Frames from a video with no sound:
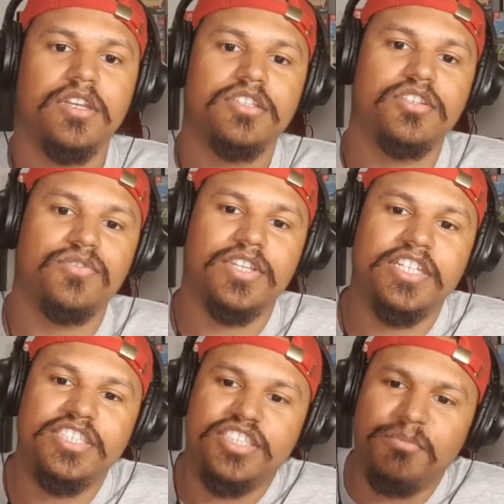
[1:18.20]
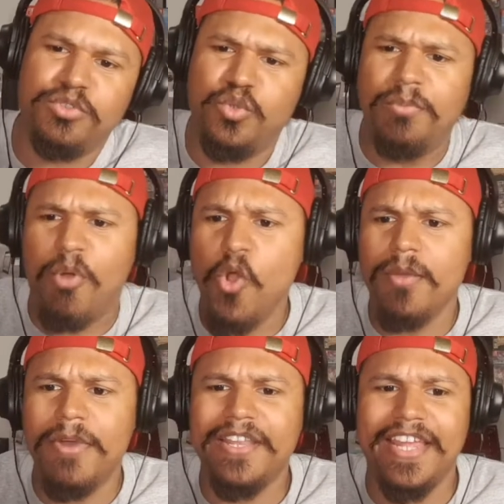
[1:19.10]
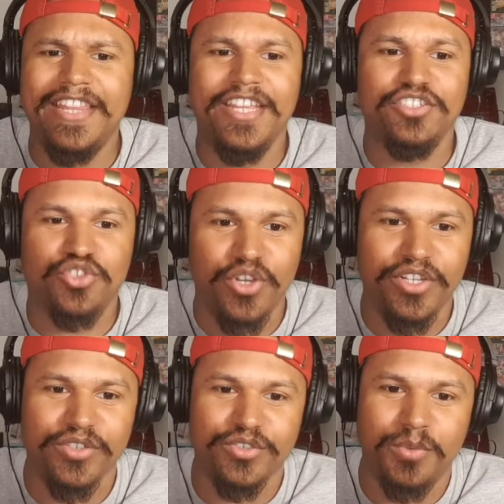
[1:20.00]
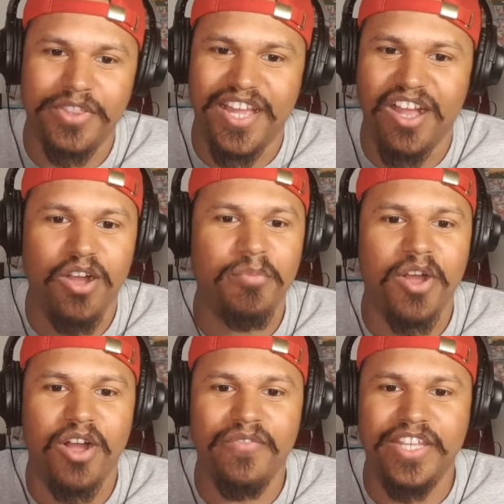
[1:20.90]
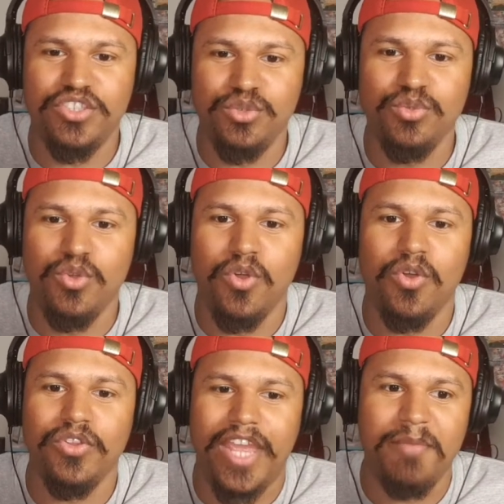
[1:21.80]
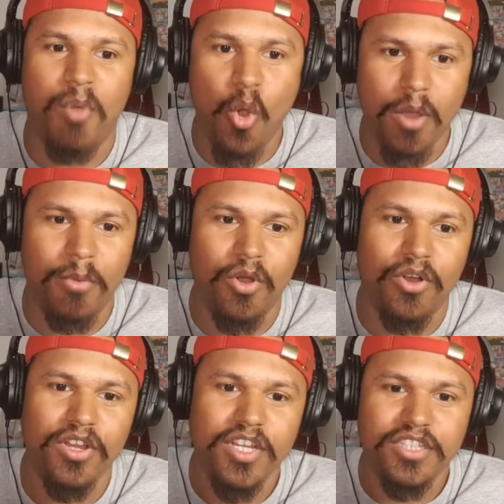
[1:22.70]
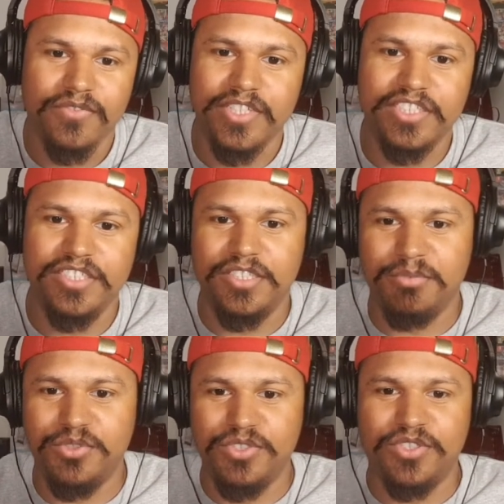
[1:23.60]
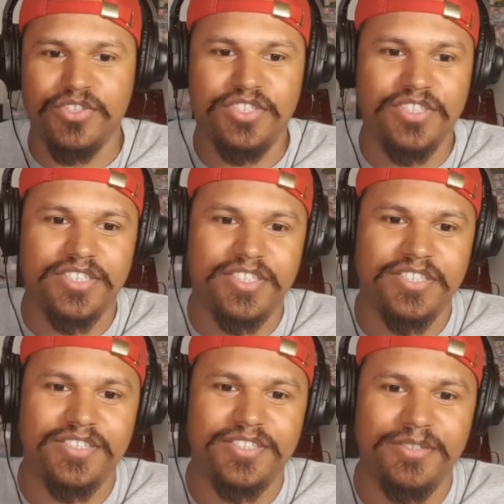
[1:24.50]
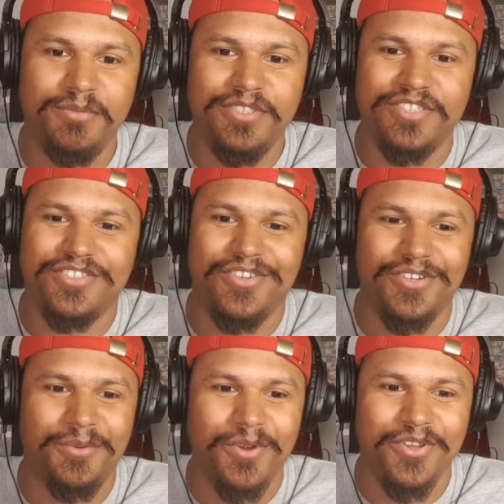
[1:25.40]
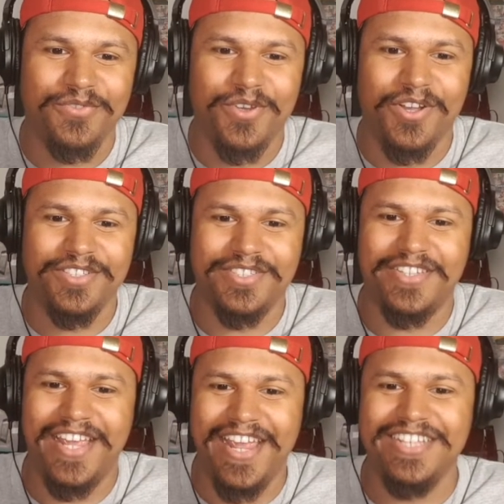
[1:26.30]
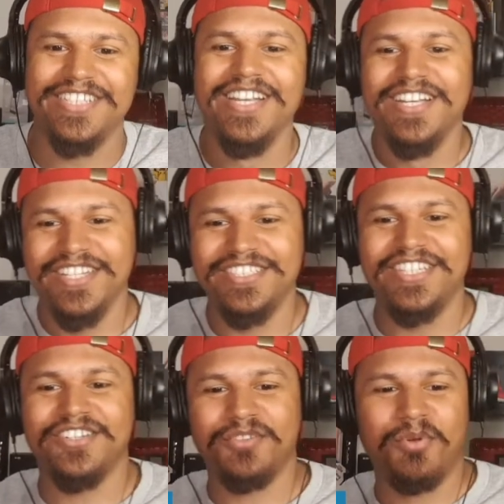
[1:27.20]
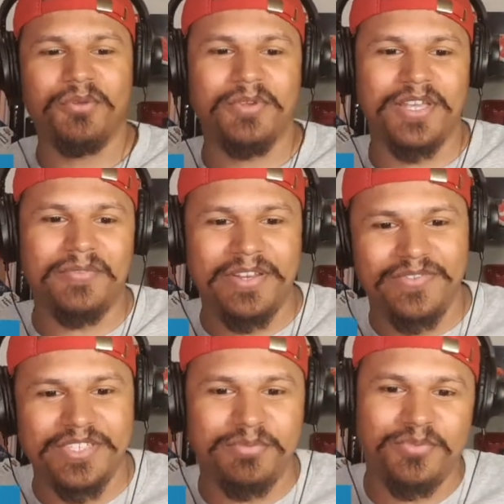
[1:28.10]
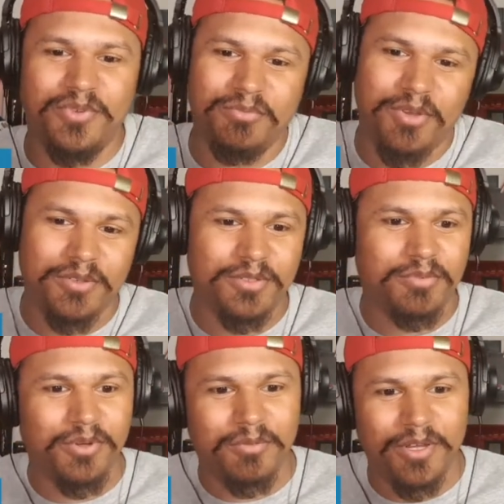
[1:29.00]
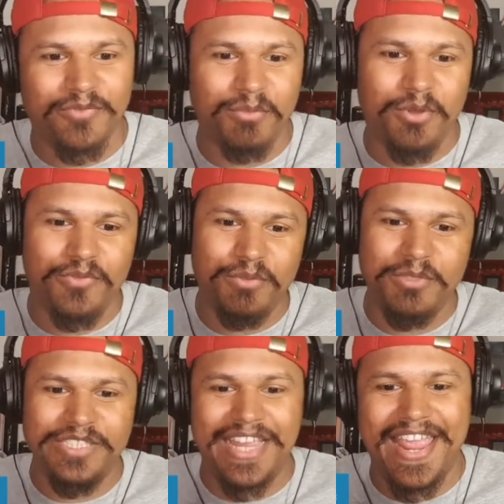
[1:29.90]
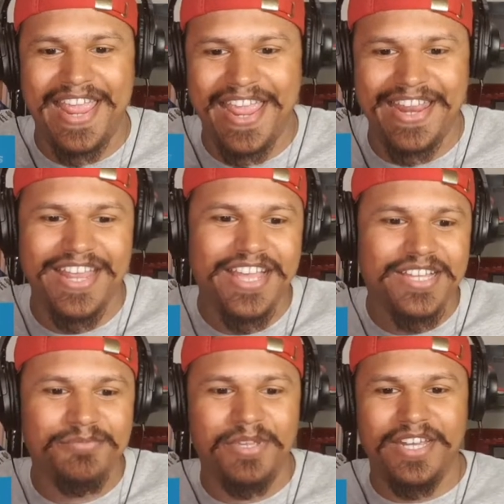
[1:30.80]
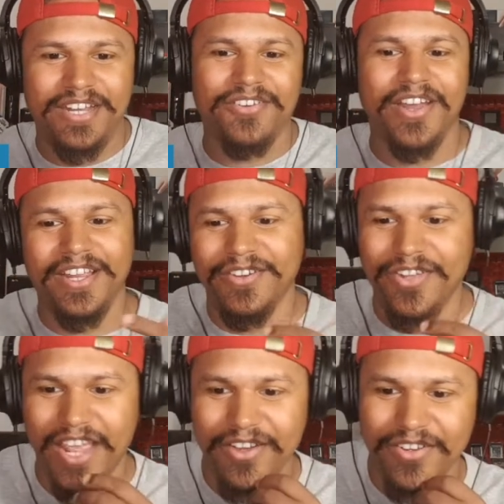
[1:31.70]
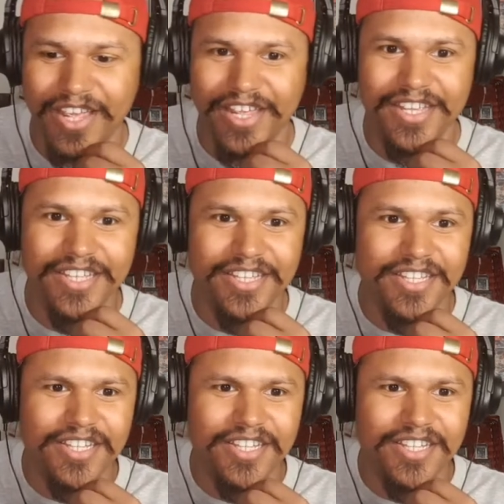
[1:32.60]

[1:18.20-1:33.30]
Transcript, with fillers: the relationship between Pokemon and their trainers with the help of a tool called a Pokeball. The relationship between the creatures and the humans is strong in the world, regardless of the age and gender the Pokemon can manifest in the form of Pokemon humans and beginning. All right, okay, okay.